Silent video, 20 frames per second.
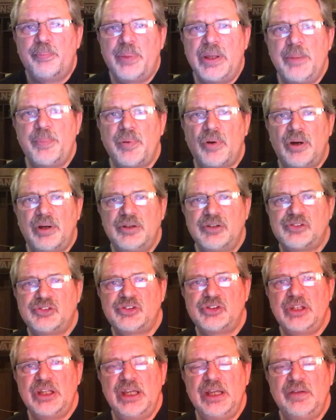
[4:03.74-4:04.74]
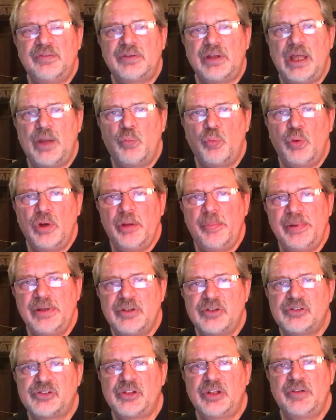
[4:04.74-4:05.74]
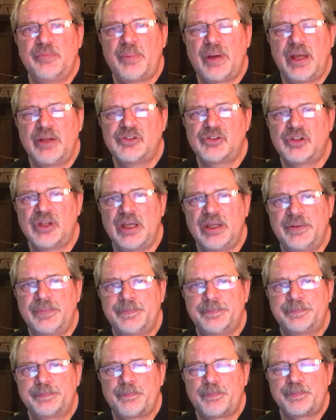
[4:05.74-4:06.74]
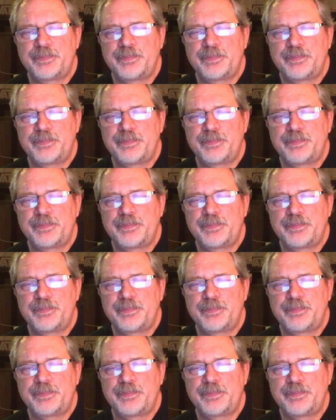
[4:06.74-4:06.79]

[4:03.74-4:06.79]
people are deceived and will be deceived by Satan.